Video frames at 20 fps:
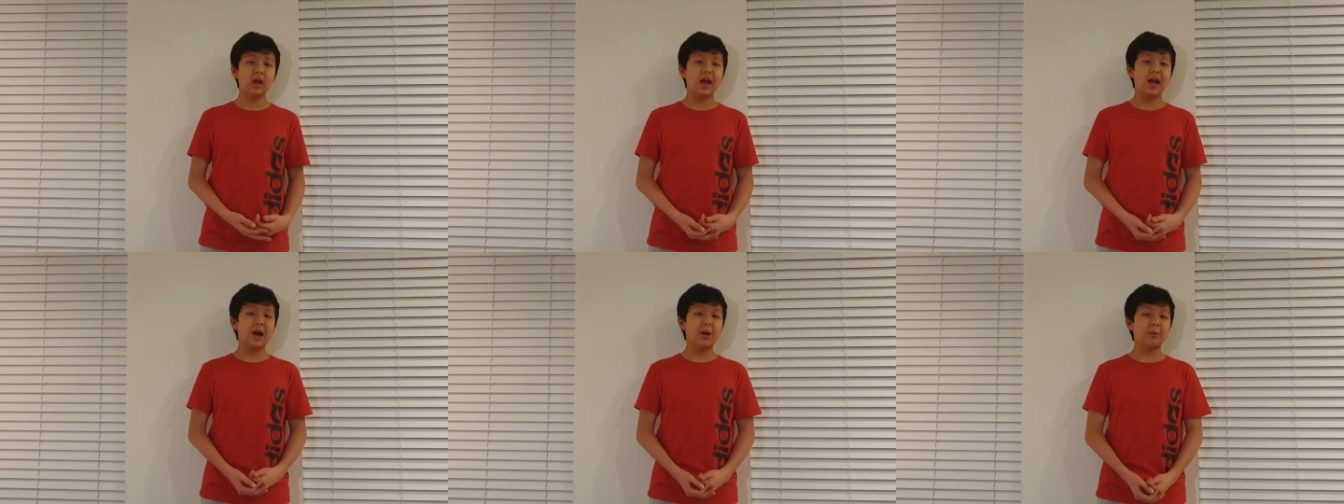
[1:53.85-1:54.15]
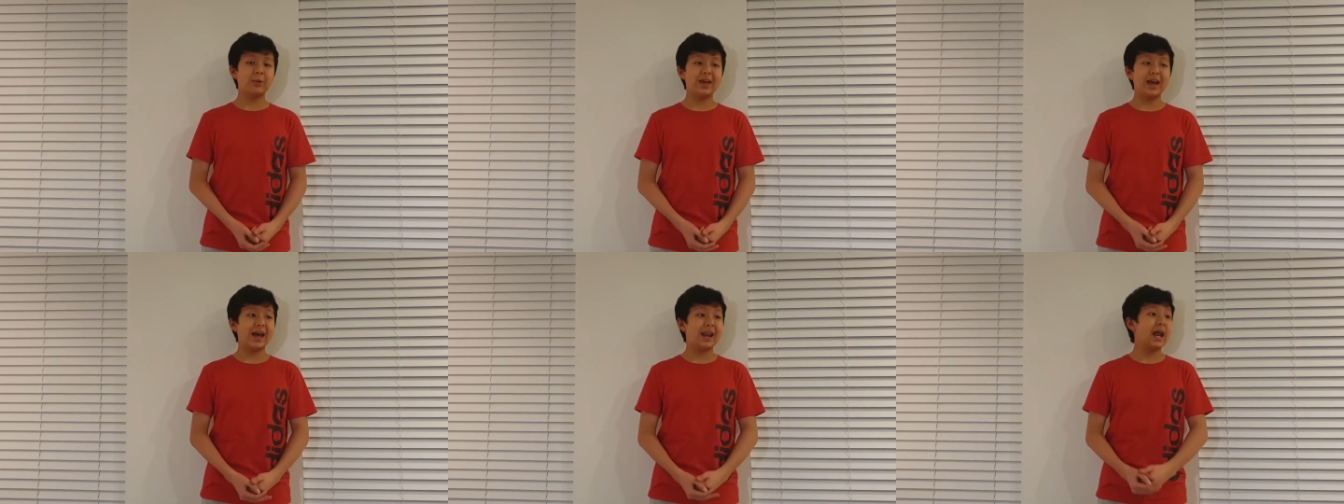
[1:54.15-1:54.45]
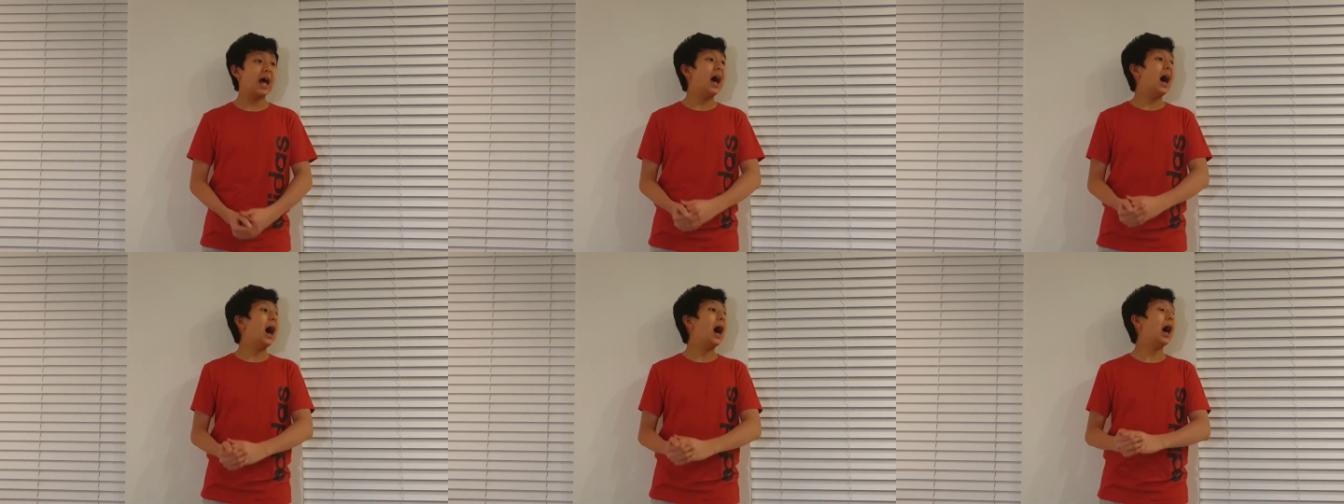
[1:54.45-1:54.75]
and we had
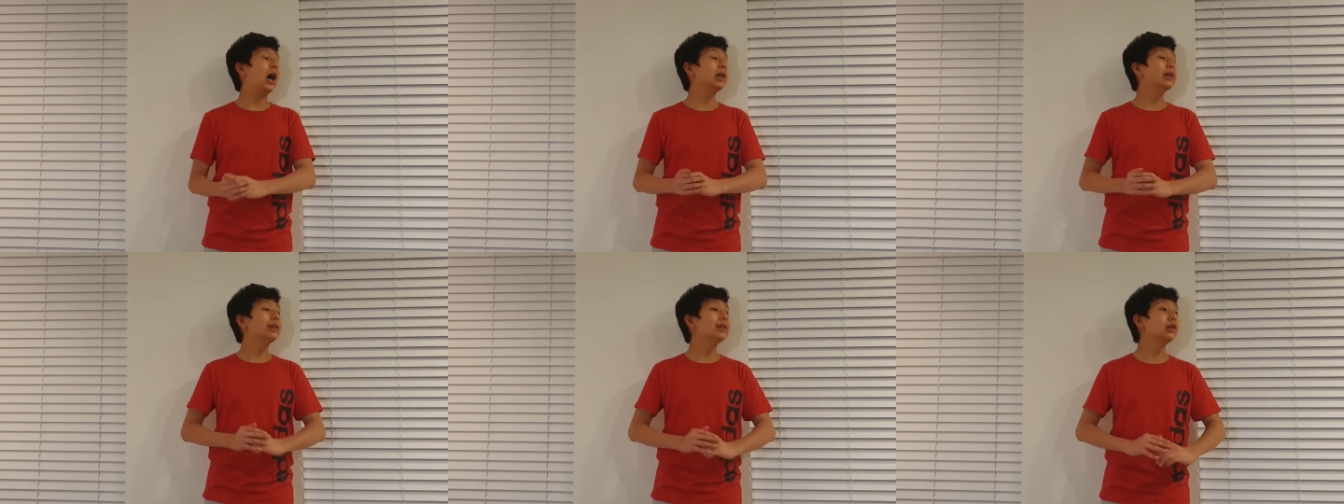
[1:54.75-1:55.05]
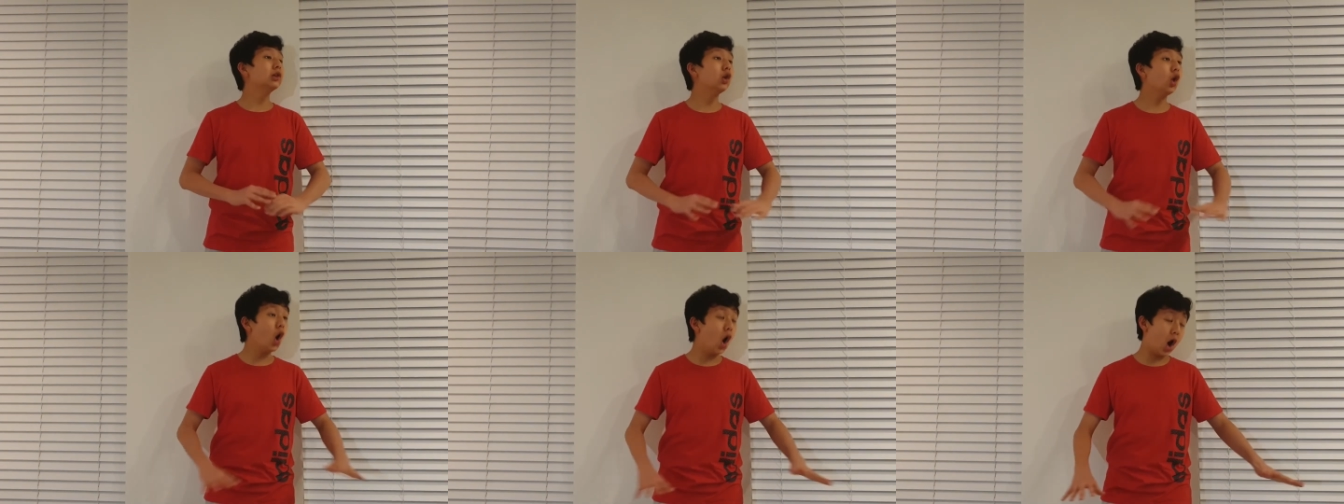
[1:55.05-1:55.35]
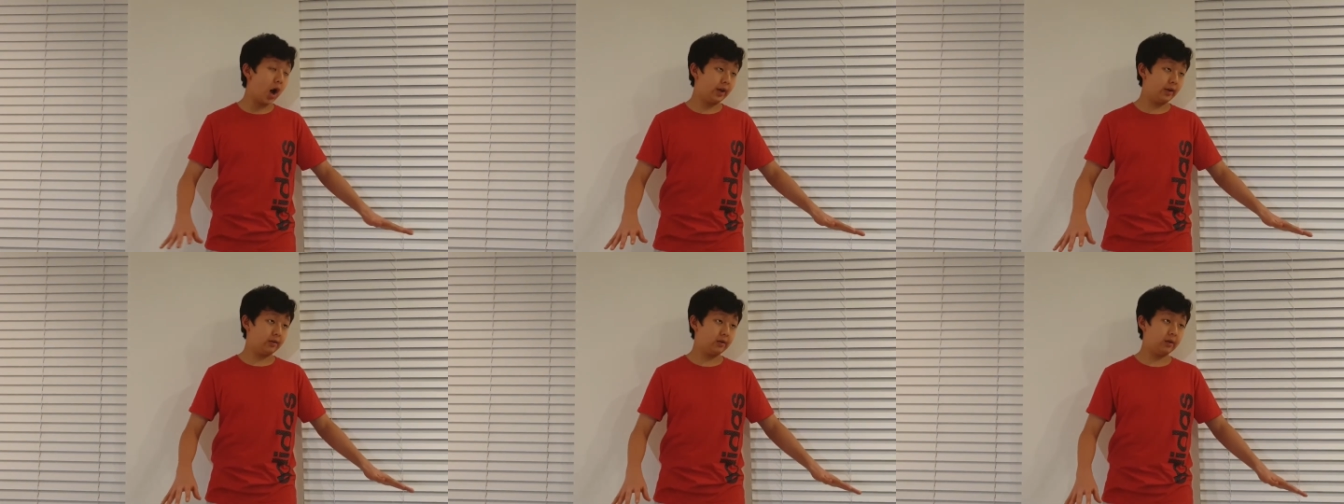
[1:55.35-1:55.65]
a
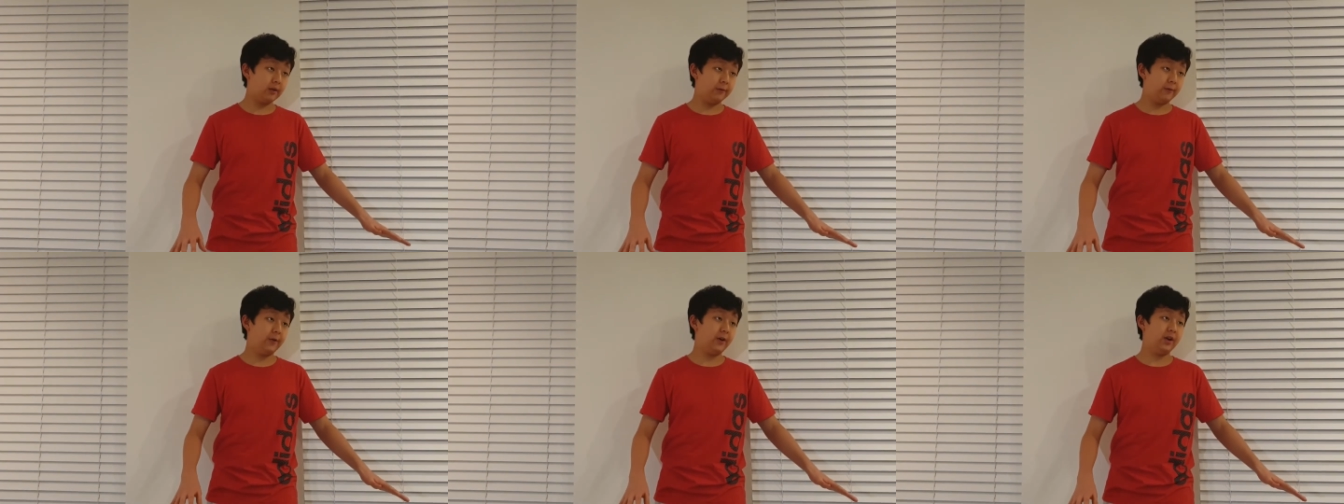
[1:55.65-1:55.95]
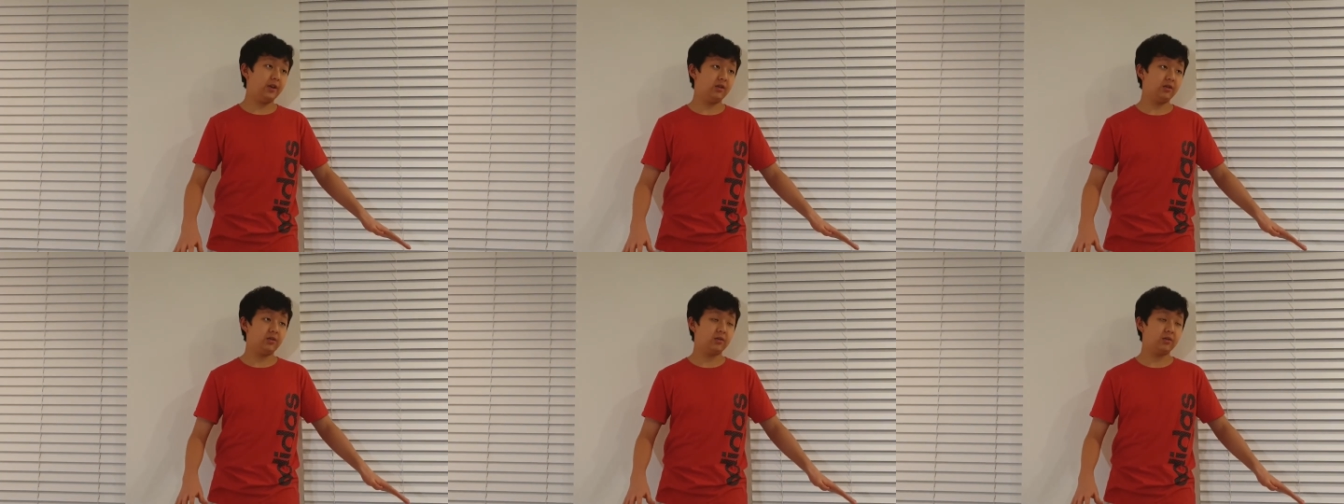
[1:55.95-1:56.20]
lot of fun.